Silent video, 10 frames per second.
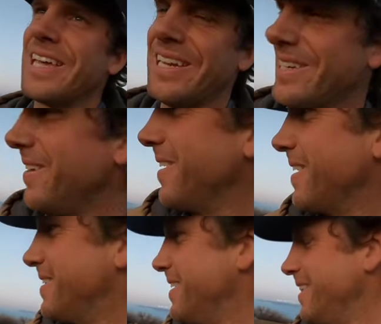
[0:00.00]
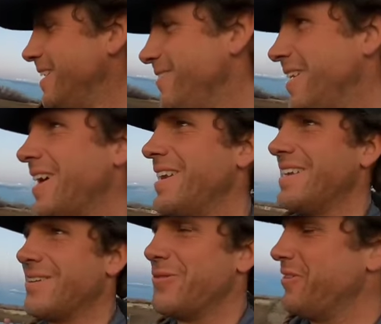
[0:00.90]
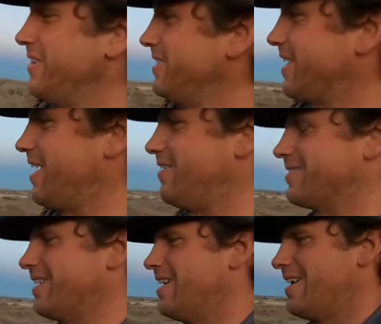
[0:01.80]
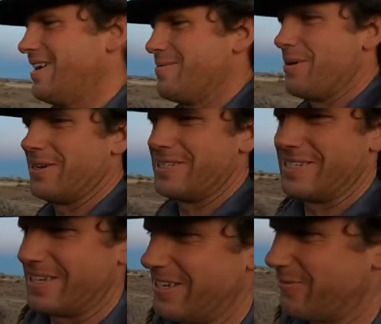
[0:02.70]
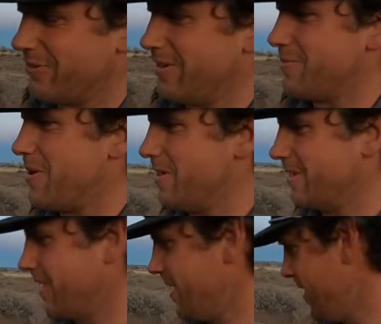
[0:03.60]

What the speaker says: getting dark, it's in the evening, I need to go feed these cows. Apologies again for their bawling.